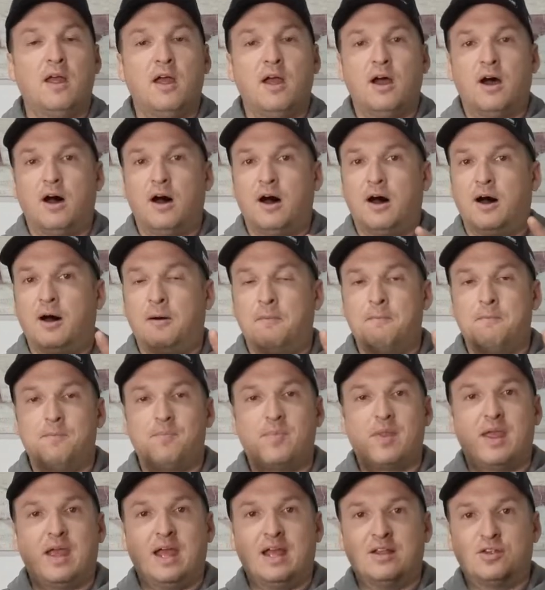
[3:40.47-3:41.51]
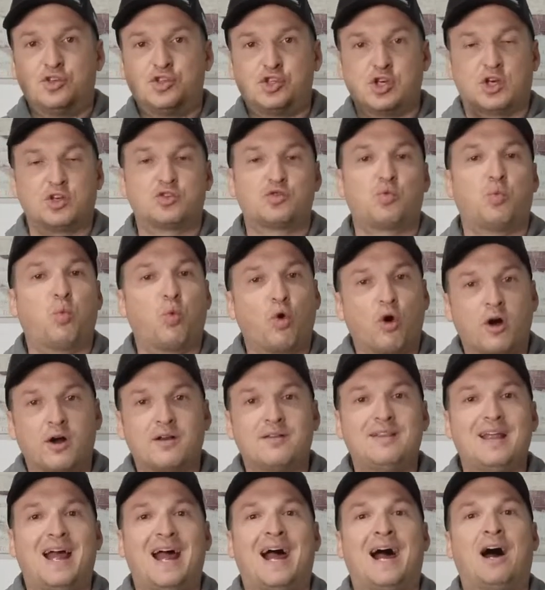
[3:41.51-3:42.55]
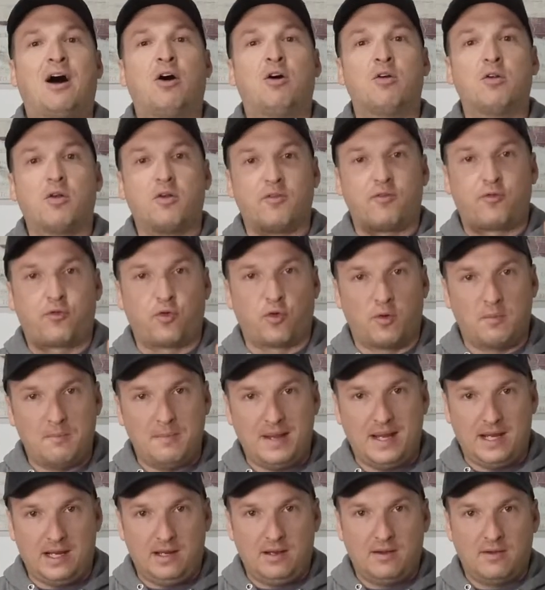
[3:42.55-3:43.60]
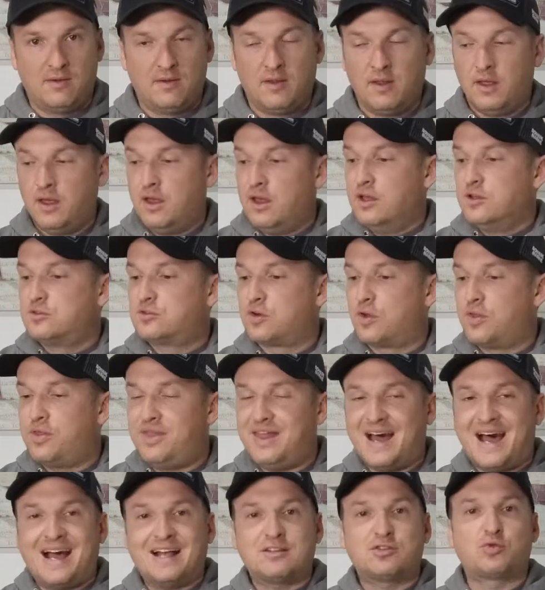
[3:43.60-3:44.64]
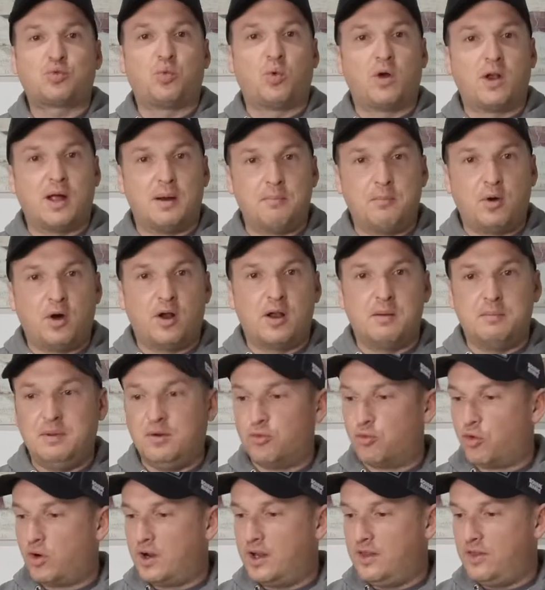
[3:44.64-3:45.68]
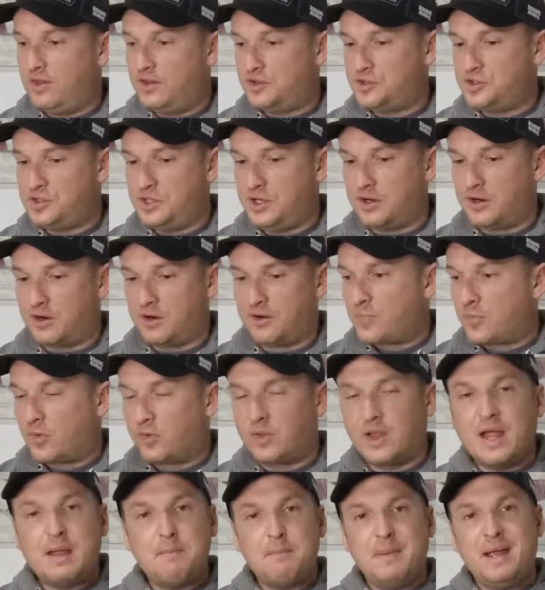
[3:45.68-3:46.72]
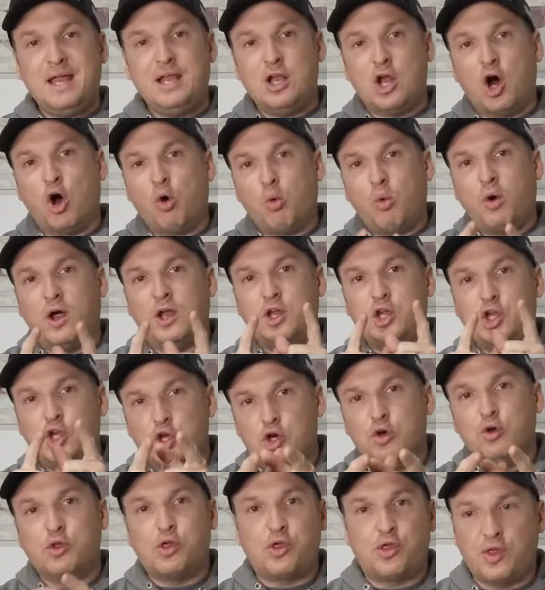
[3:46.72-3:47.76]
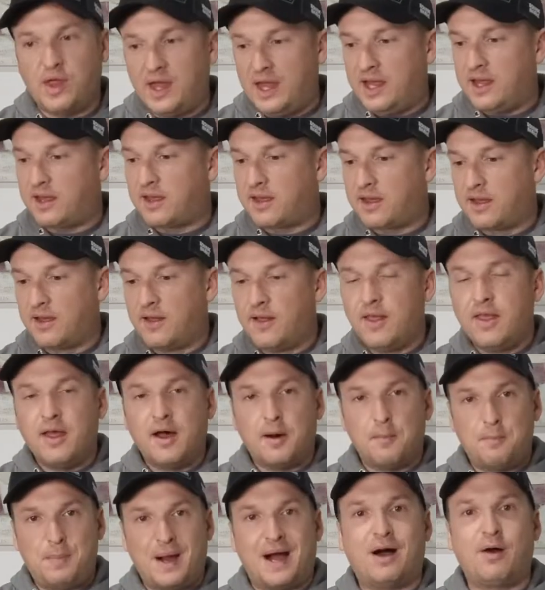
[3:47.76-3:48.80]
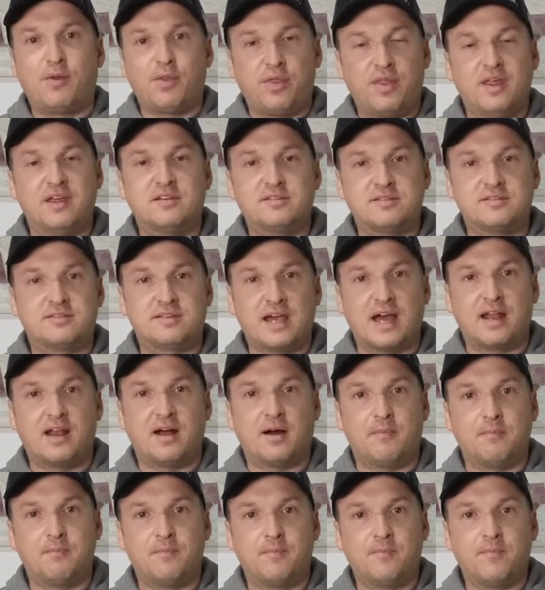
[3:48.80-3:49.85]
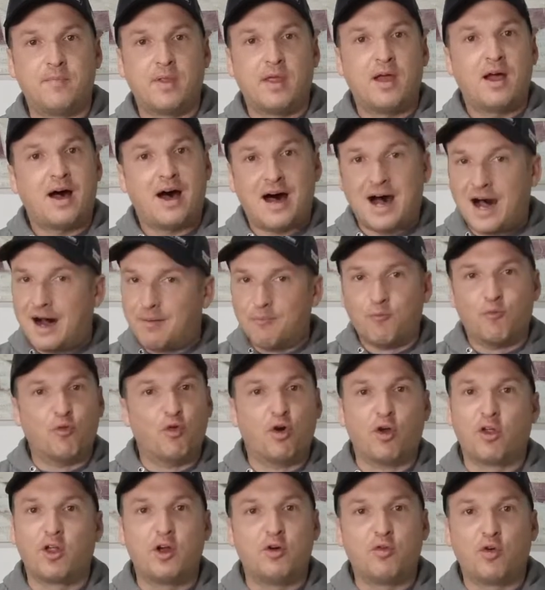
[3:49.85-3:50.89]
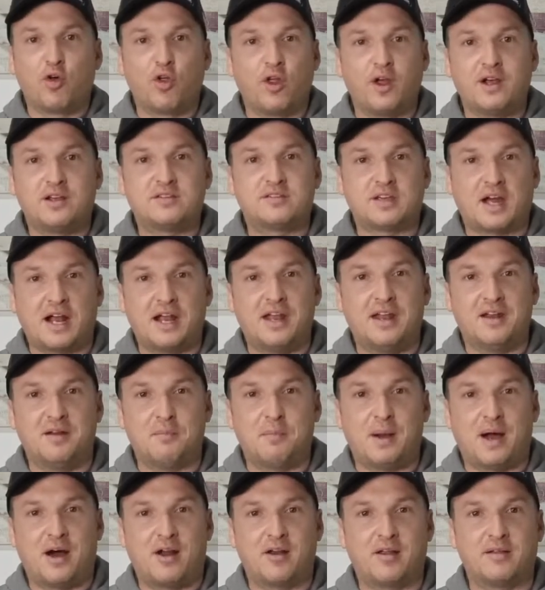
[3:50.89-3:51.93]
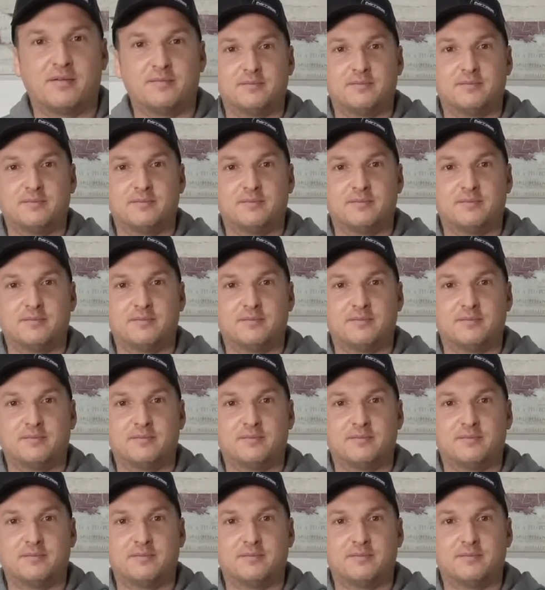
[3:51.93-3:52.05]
It just worked out for me. So that's what I'm going to be running this year. Let me know what you think about this setup. I'm really excited about it.